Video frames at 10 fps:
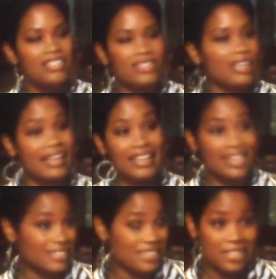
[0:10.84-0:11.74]
I just I
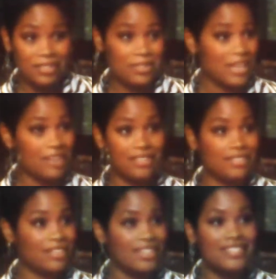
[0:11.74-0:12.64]
can't settle
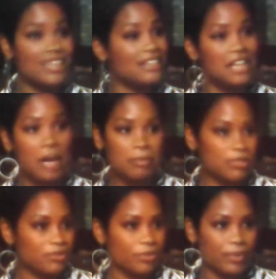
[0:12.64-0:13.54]
now. It's not an
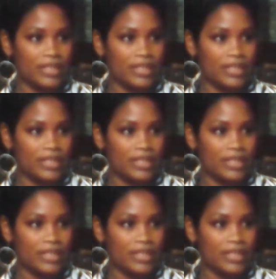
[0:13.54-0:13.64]
option for